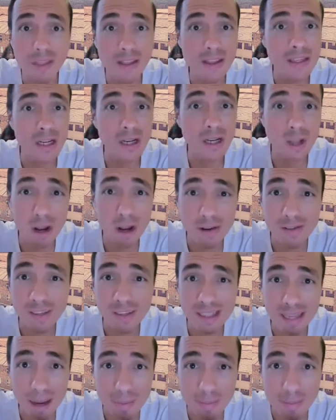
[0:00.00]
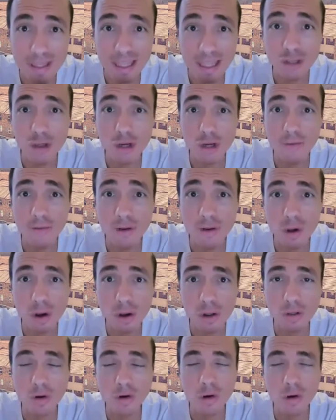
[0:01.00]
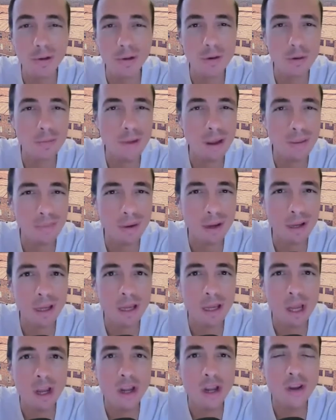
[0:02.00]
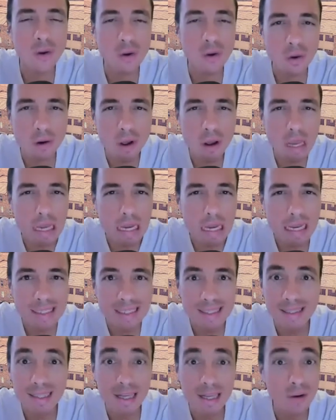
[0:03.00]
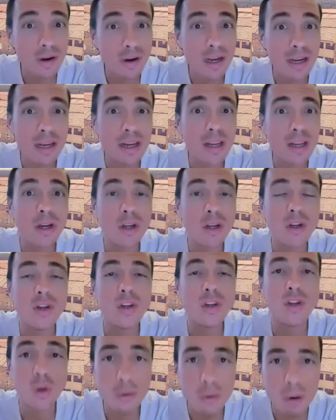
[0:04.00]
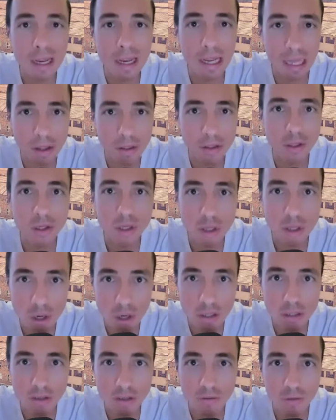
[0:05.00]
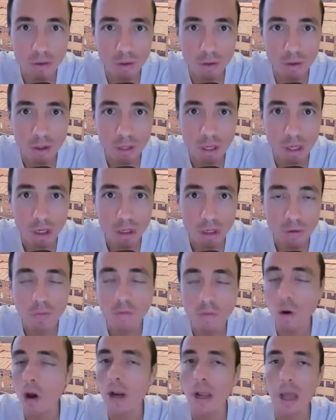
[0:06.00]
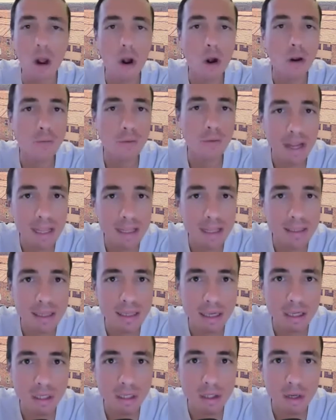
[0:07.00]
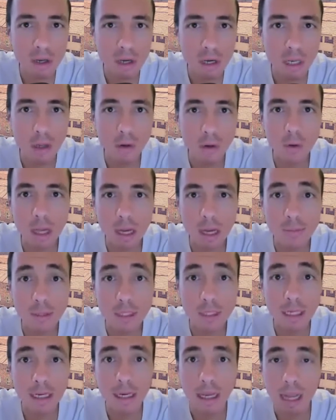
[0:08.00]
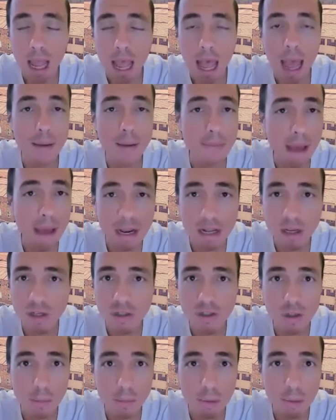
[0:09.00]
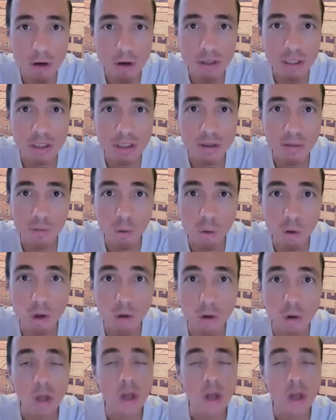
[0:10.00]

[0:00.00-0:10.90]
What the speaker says: There's a lot of steps that you have to go through, but remember, you're not necessarily doing the transfer. You've got a conveyancing attorney who comes in and manages the process for you.